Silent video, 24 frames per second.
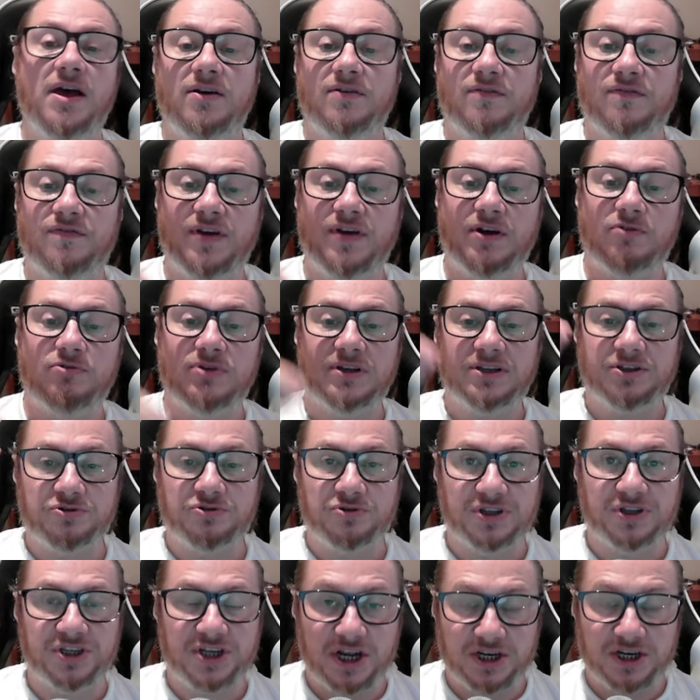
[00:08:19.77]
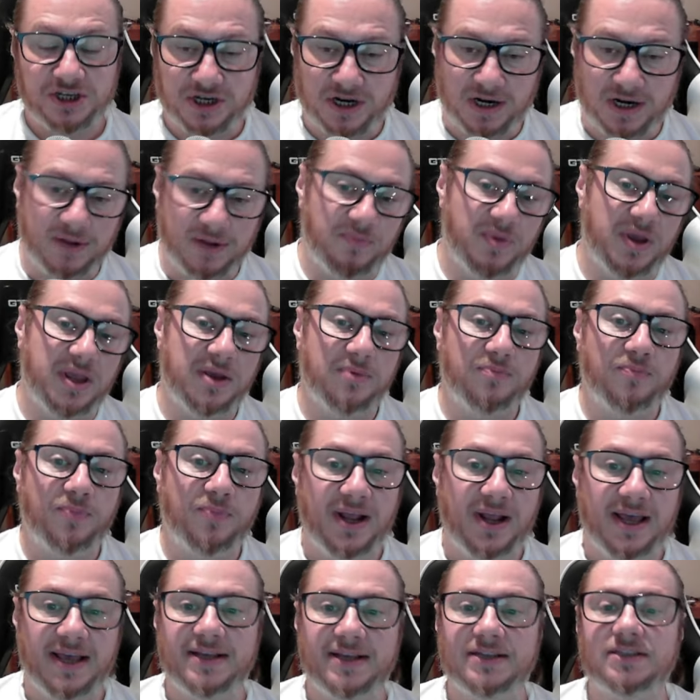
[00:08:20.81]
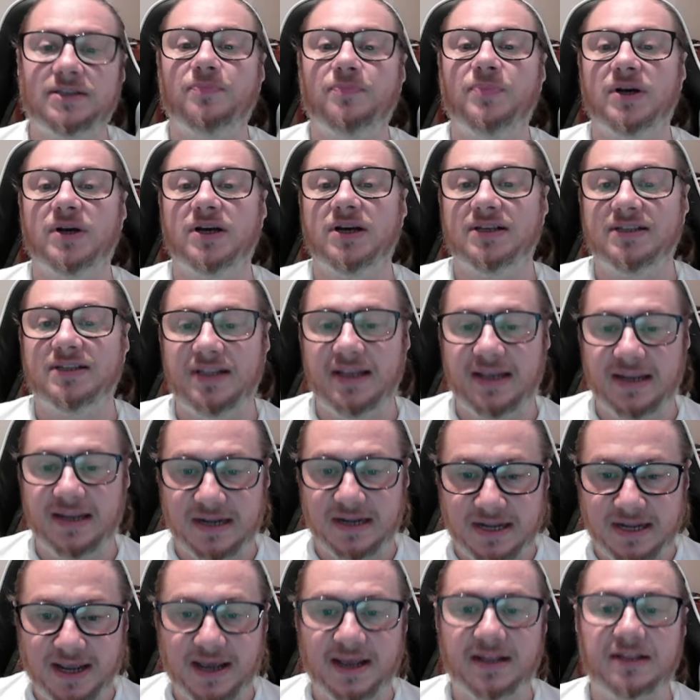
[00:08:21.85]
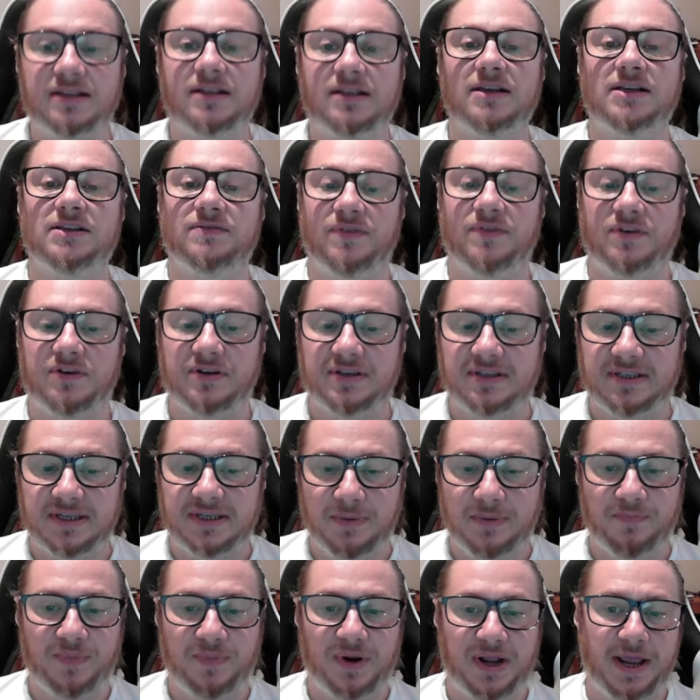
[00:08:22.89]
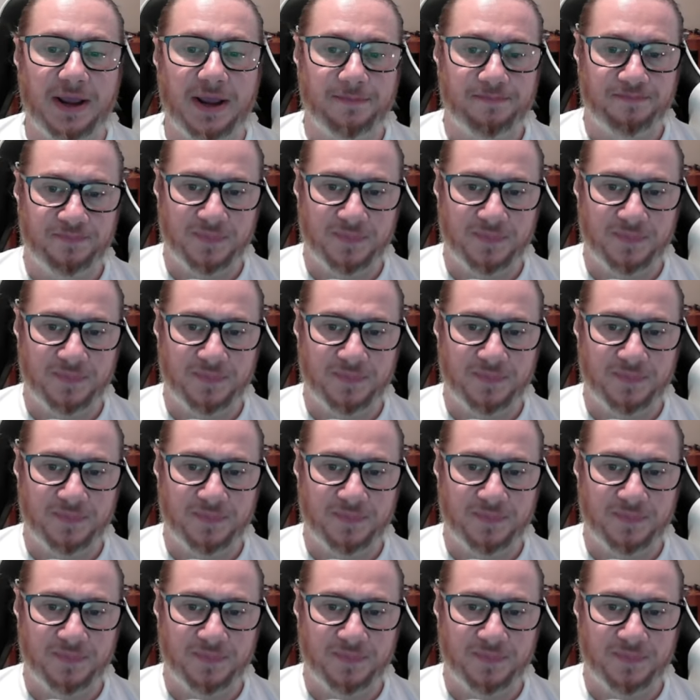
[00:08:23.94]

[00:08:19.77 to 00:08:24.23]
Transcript: very strategically being placed because the intent is very simply